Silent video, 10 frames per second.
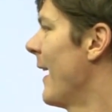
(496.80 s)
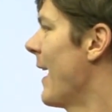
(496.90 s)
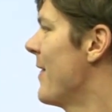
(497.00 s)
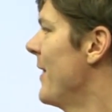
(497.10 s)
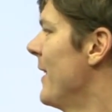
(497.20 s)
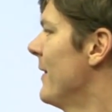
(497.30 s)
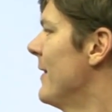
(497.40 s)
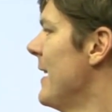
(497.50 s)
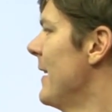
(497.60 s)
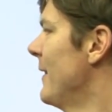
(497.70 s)
And then
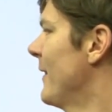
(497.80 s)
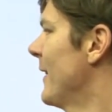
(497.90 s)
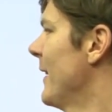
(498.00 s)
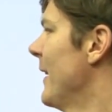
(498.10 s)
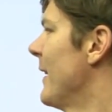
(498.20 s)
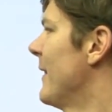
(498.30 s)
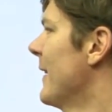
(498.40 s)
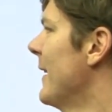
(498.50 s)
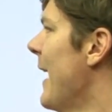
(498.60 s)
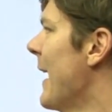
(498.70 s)
this is a
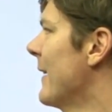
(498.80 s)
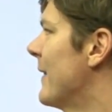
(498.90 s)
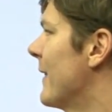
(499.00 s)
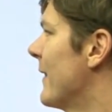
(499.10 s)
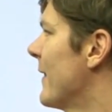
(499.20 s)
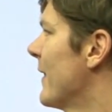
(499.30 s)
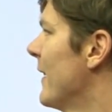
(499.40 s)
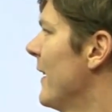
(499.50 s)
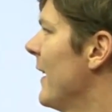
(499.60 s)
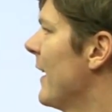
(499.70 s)
cactus.
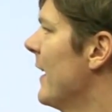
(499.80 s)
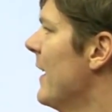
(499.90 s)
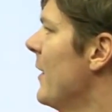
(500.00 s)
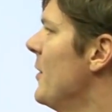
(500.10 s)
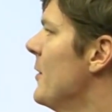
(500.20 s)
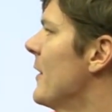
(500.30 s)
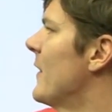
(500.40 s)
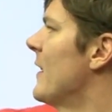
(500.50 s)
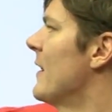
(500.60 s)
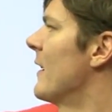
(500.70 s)
And here you can
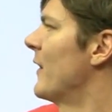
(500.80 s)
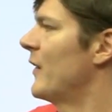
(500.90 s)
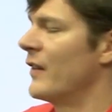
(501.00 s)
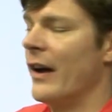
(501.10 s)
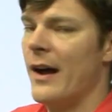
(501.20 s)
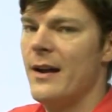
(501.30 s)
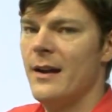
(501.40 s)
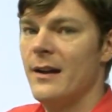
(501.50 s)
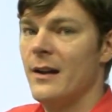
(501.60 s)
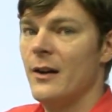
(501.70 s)
see the
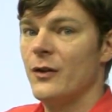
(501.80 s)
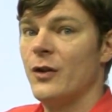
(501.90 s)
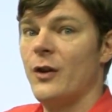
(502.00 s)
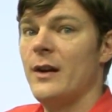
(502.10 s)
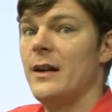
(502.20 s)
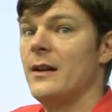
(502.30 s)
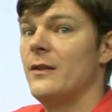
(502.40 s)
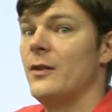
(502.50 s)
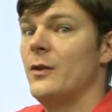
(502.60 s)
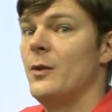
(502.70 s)
sun turning
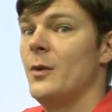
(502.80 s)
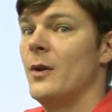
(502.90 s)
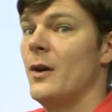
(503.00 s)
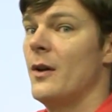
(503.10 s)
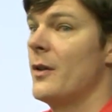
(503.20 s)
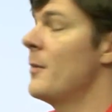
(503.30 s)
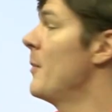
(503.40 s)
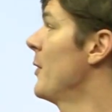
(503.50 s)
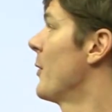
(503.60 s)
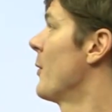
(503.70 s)
into the
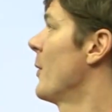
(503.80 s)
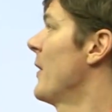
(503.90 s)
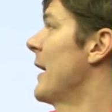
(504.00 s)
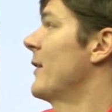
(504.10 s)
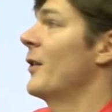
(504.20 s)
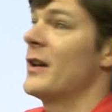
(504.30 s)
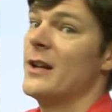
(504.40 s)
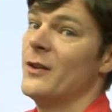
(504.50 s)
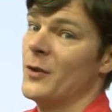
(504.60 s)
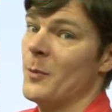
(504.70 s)
moon. Well, not turning
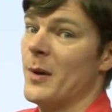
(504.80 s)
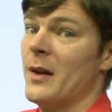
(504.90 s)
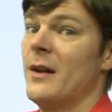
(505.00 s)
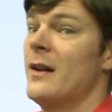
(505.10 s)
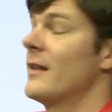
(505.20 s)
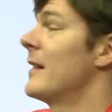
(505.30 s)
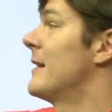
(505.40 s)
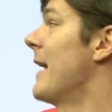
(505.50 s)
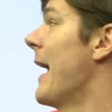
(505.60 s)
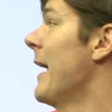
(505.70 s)
into, but the
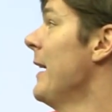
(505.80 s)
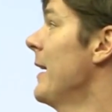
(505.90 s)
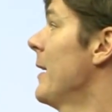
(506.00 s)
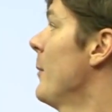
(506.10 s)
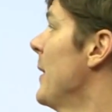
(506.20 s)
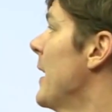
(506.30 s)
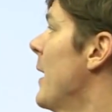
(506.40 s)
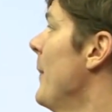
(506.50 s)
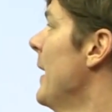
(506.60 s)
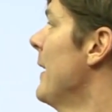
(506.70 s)
day
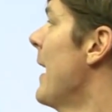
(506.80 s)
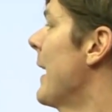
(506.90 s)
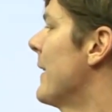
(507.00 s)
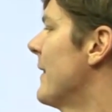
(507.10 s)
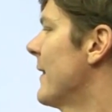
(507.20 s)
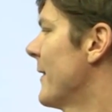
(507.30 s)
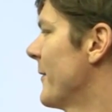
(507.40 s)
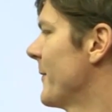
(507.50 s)
becoming night.